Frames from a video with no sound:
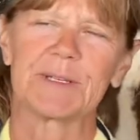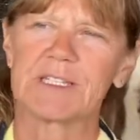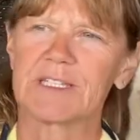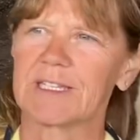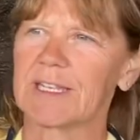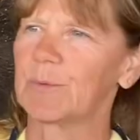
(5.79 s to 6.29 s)
and
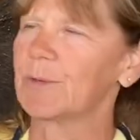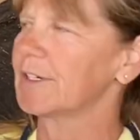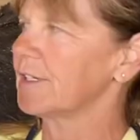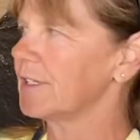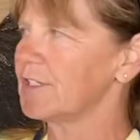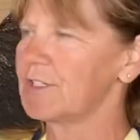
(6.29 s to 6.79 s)
today we're
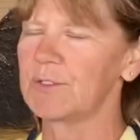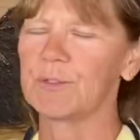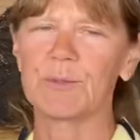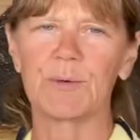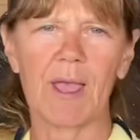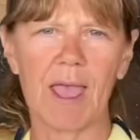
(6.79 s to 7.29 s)
going to
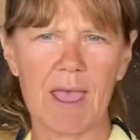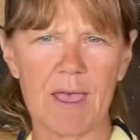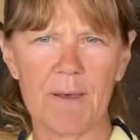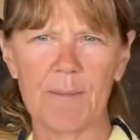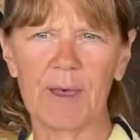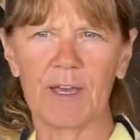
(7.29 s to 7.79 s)
do
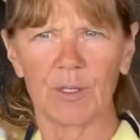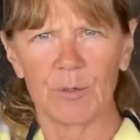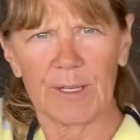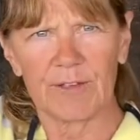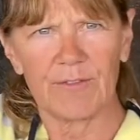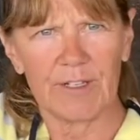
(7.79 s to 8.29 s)
a
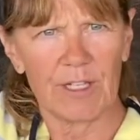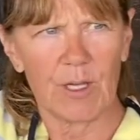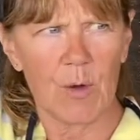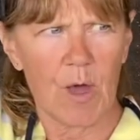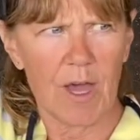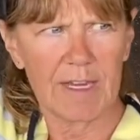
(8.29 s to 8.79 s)
quick
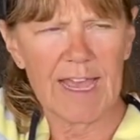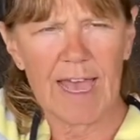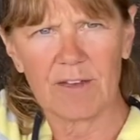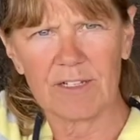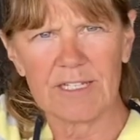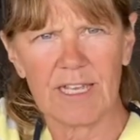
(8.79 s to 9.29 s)
video on
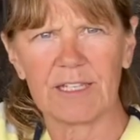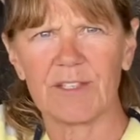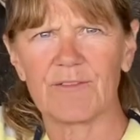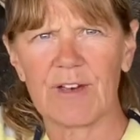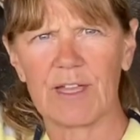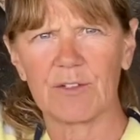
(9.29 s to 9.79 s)
how to take the
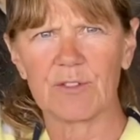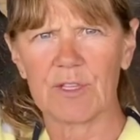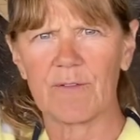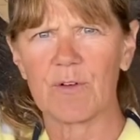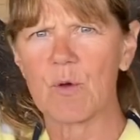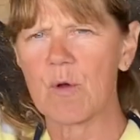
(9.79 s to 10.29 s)
vitals
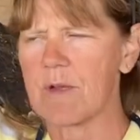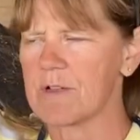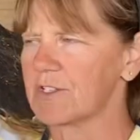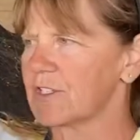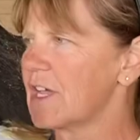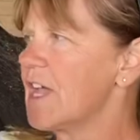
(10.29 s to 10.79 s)
of a
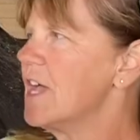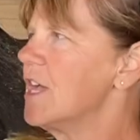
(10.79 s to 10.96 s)
horse.